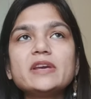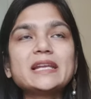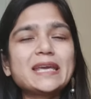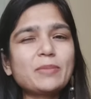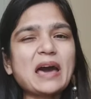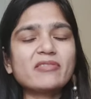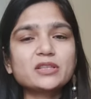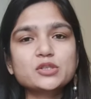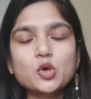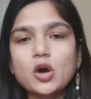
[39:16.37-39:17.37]
We'll keep
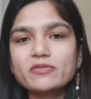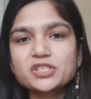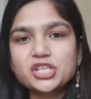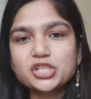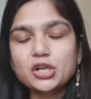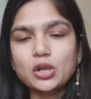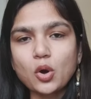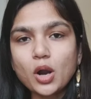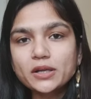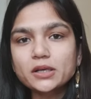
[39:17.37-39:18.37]
having this conversation a
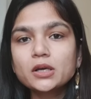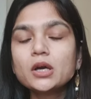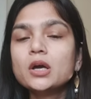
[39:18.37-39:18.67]
lot.